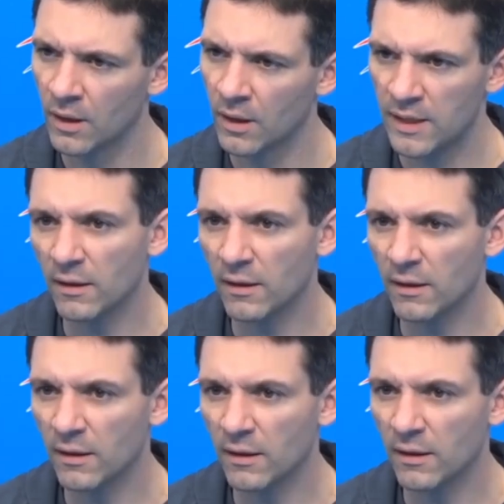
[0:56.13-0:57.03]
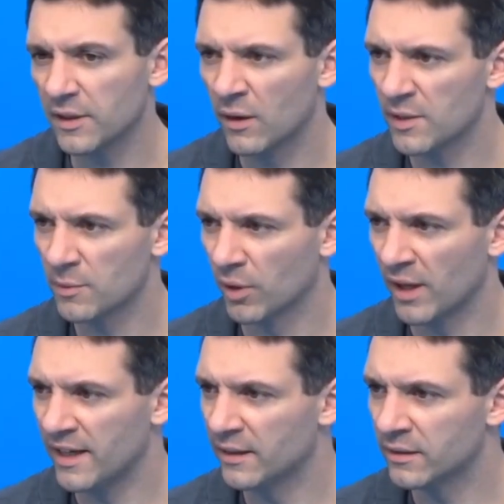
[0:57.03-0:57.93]
Yeah, I think so. You know, he hasn't
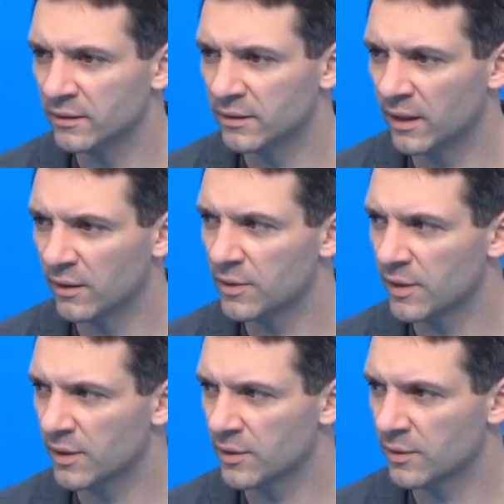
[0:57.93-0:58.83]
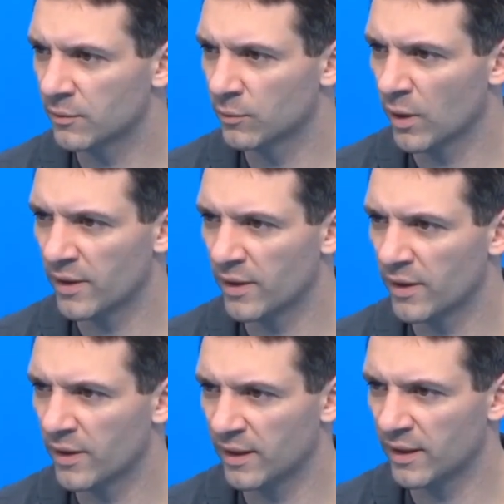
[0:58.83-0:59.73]
played. You know, it's one
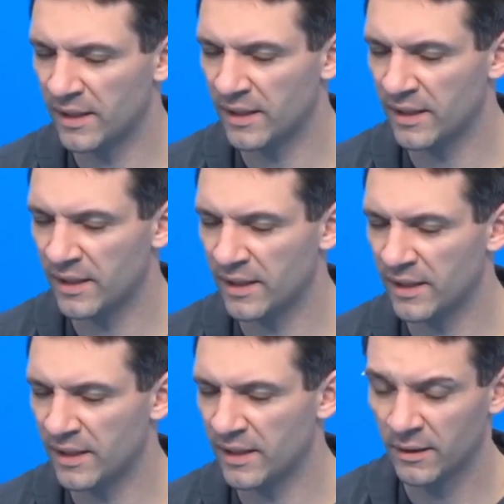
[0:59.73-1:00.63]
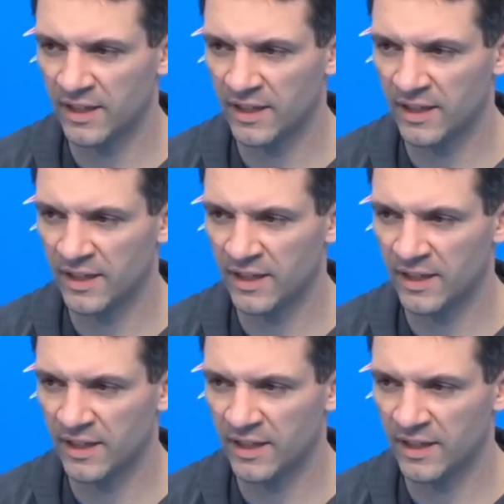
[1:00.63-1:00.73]
thing to be new to the